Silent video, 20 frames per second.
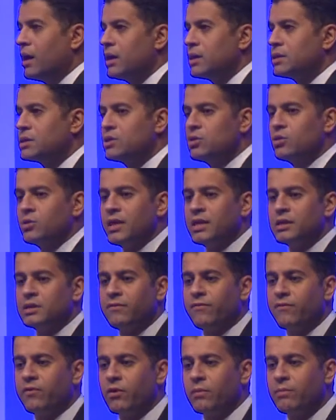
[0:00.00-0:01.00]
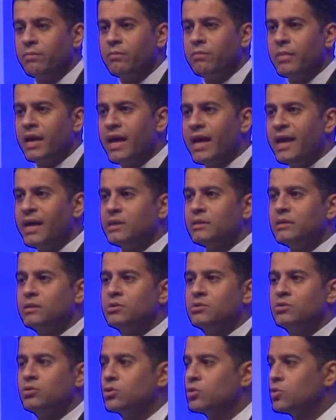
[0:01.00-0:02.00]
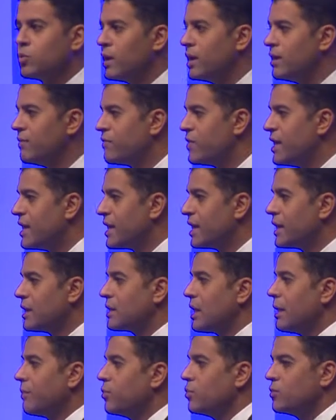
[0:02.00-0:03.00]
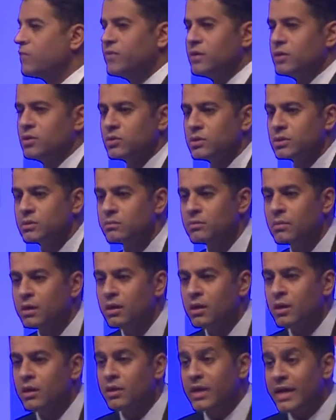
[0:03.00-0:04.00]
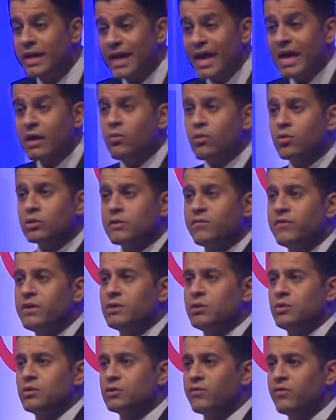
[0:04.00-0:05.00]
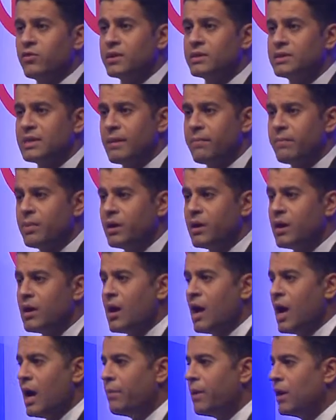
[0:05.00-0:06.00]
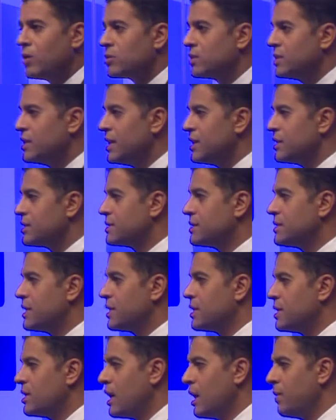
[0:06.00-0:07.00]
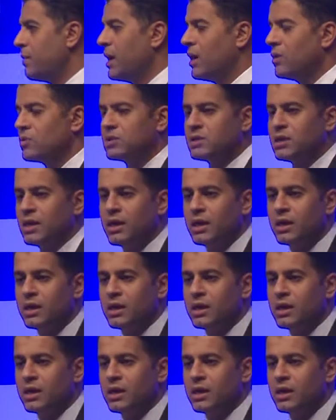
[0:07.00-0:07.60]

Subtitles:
students from 8 to 12, they cannot upload videos. They can watch videos, for example, about nursery, about